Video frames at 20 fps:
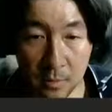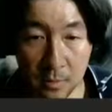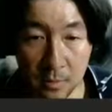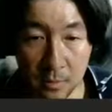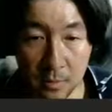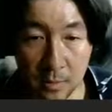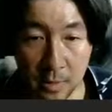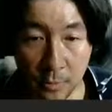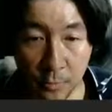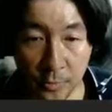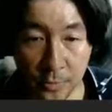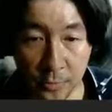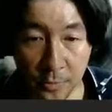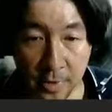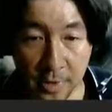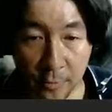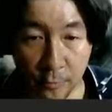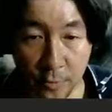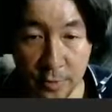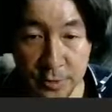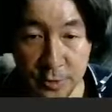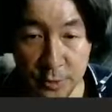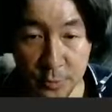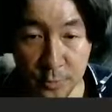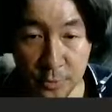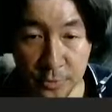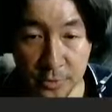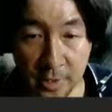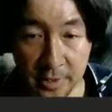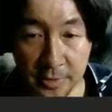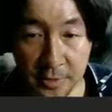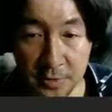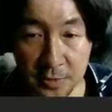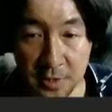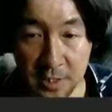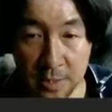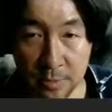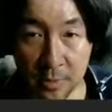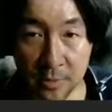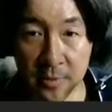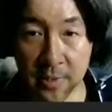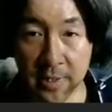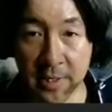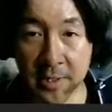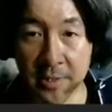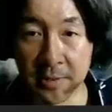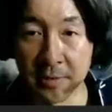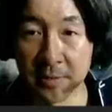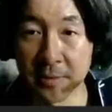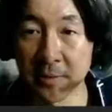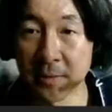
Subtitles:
I wonder where that research was at this age. I didn't.